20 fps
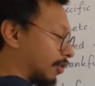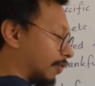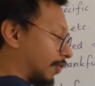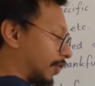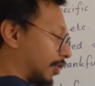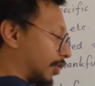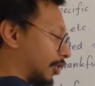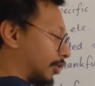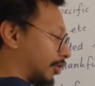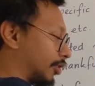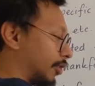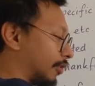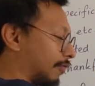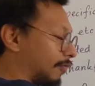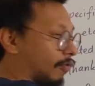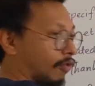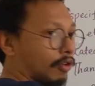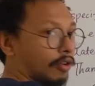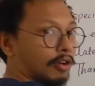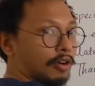of inertia
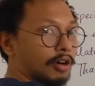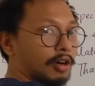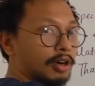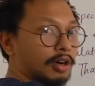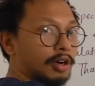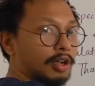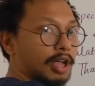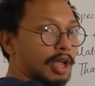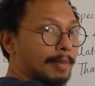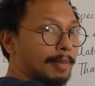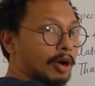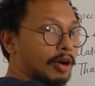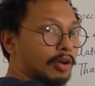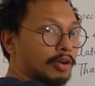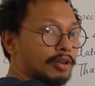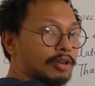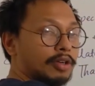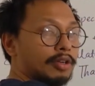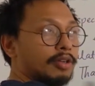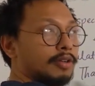for
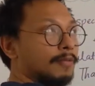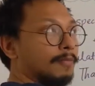about